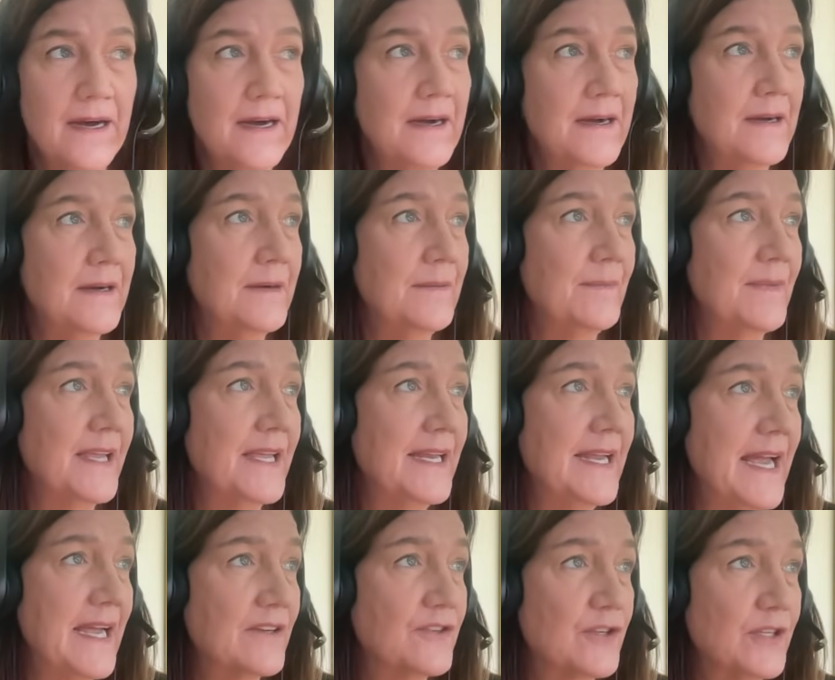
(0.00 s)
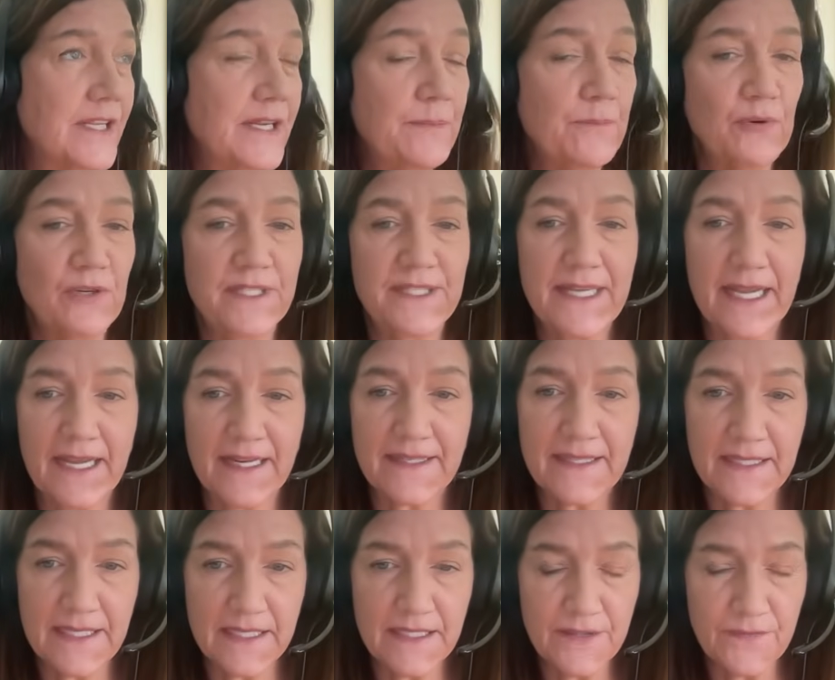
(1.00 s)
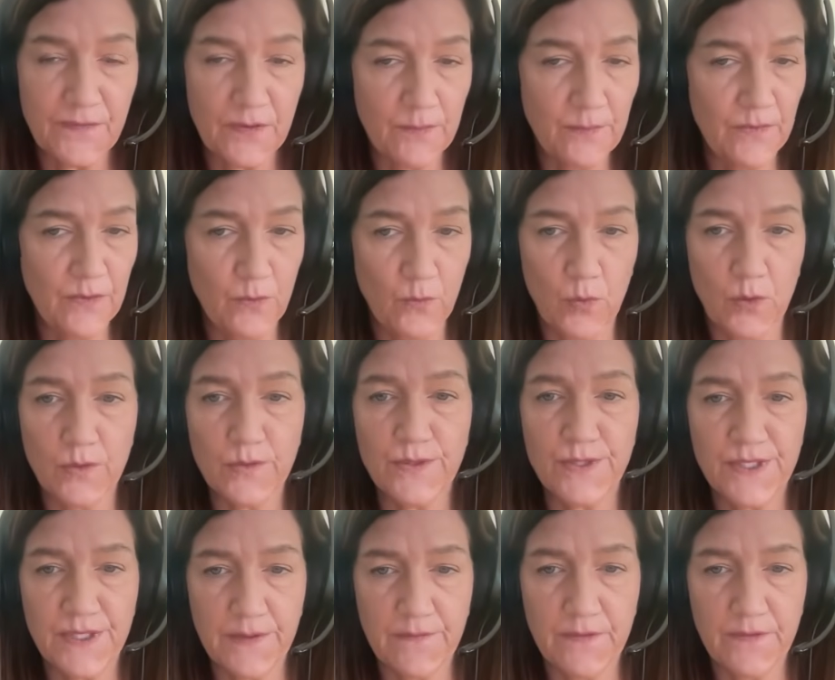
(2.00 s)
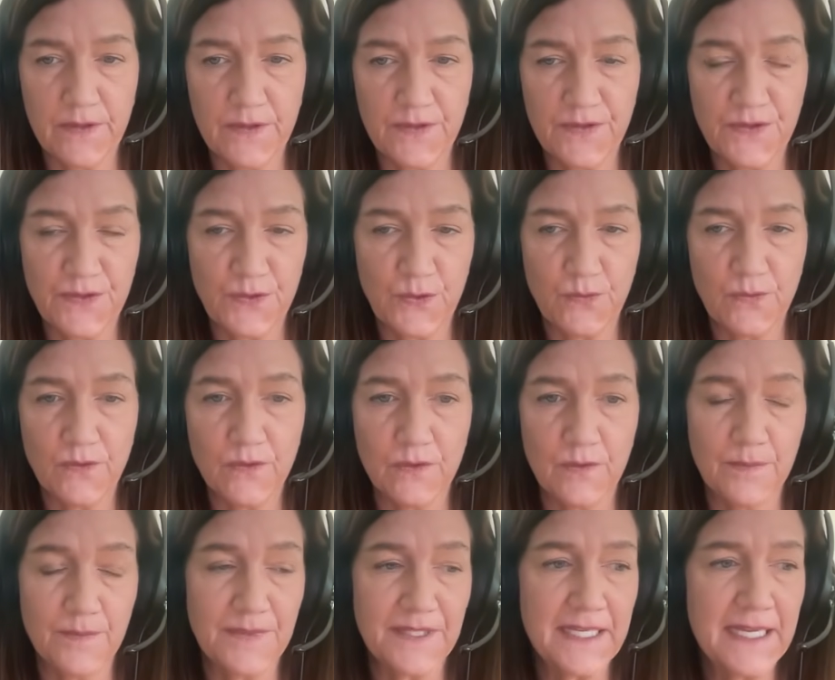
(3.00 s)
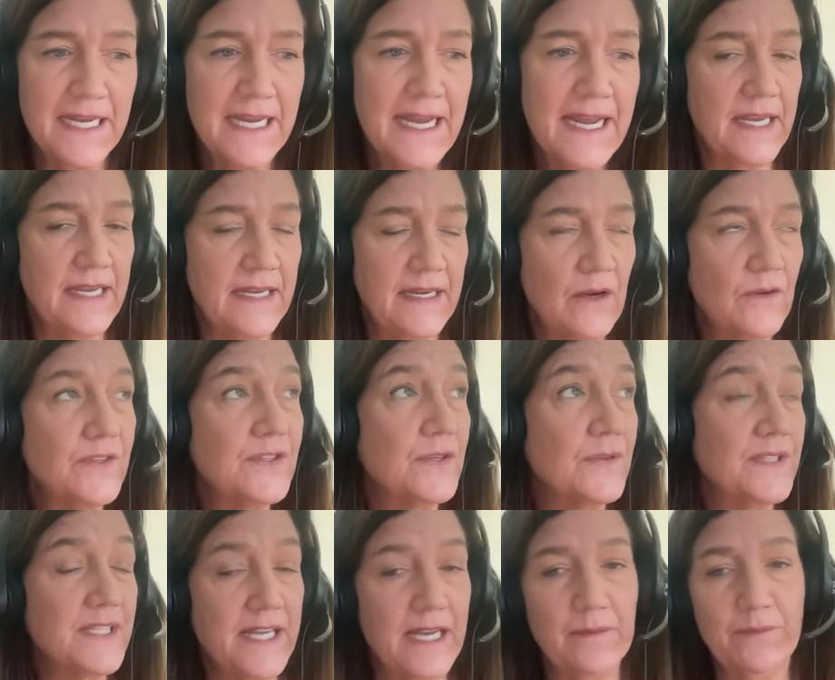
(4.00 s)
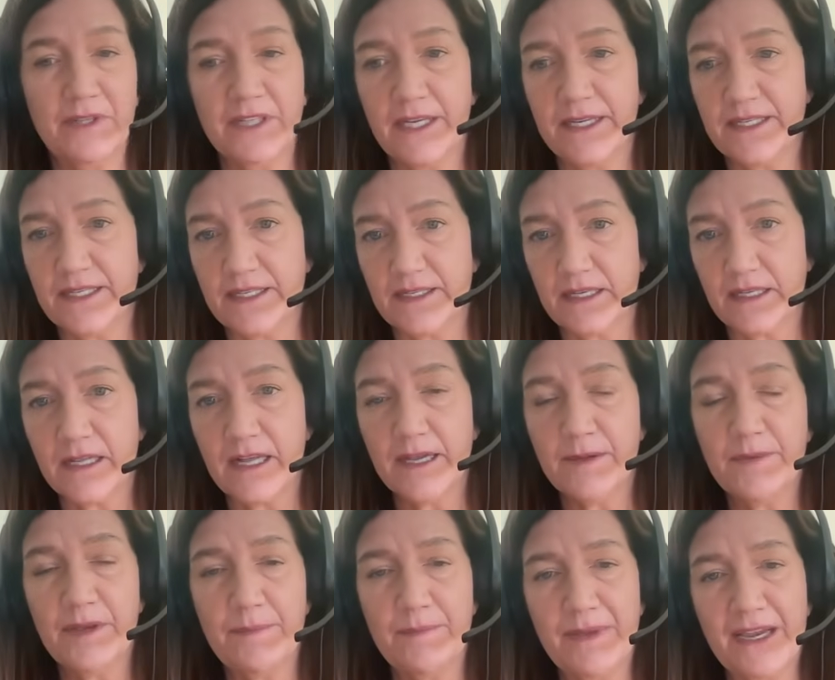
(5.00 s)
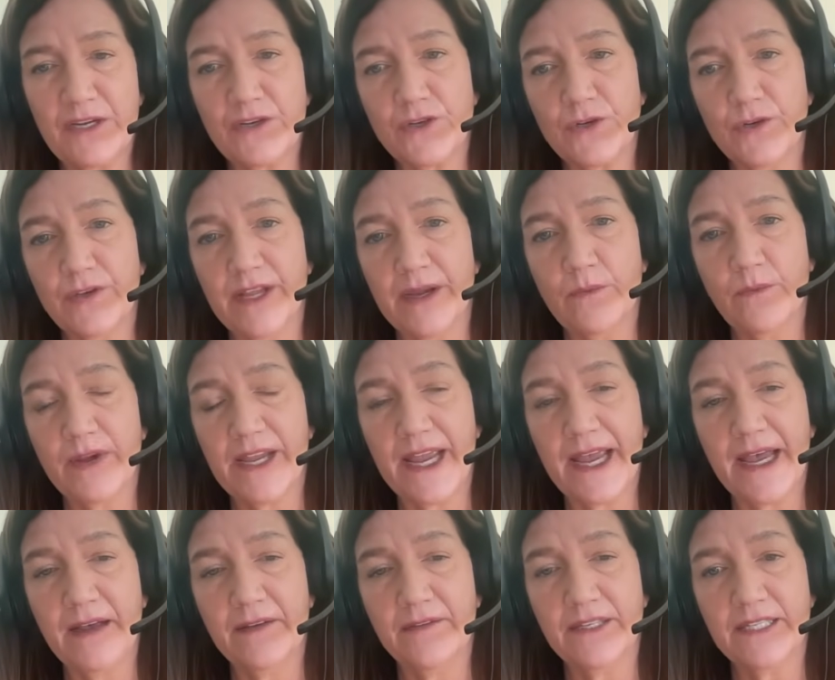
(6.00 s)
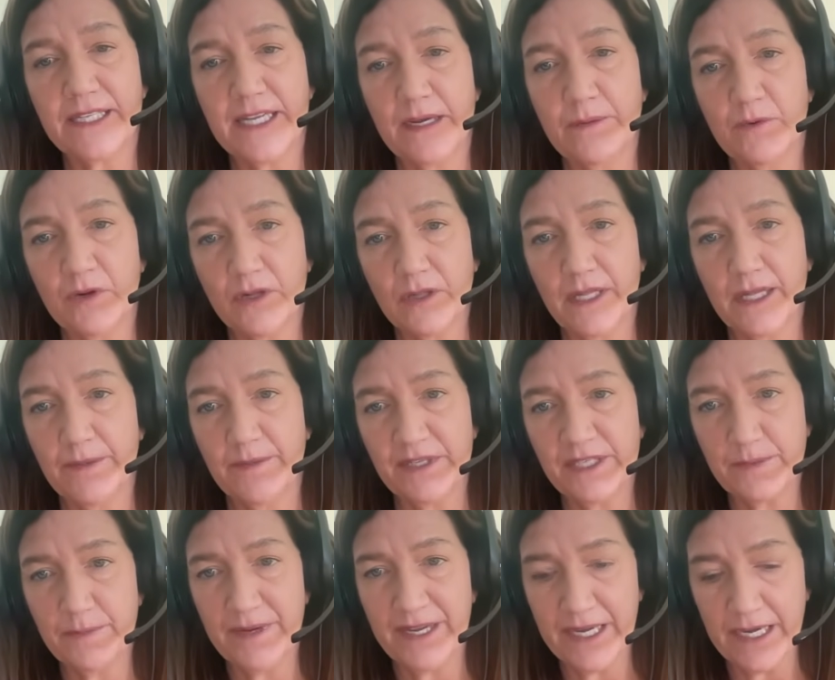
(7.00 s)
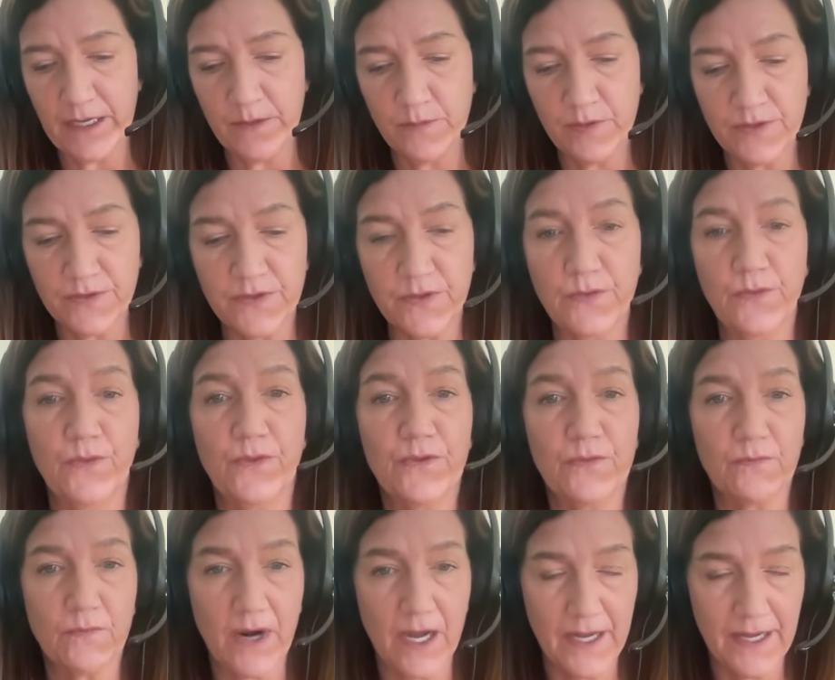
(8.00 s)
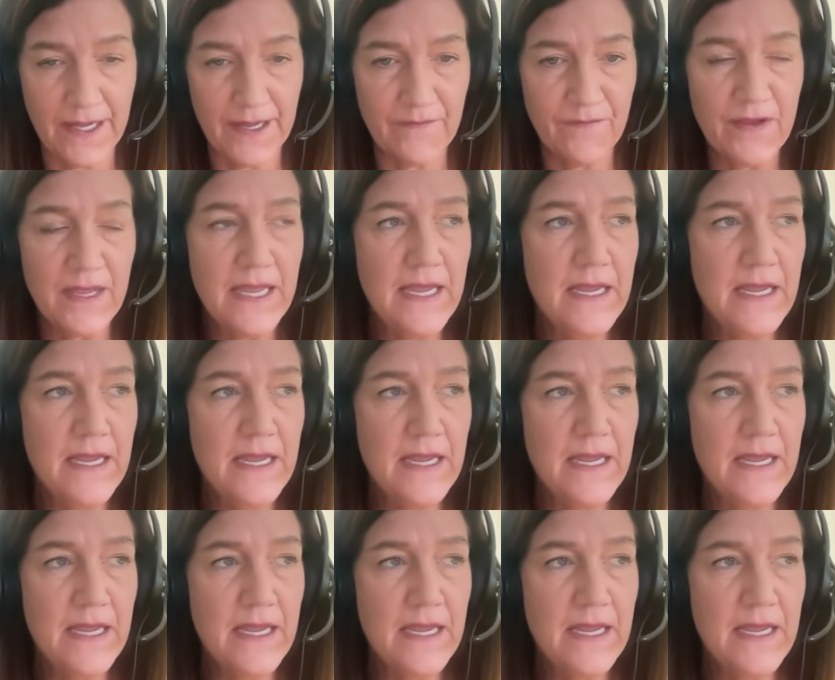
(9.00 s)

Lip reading: It actually protects us from the worst of the storms. It also stabilizes the climate and makes sure that we have a stable climate to be able to thrive.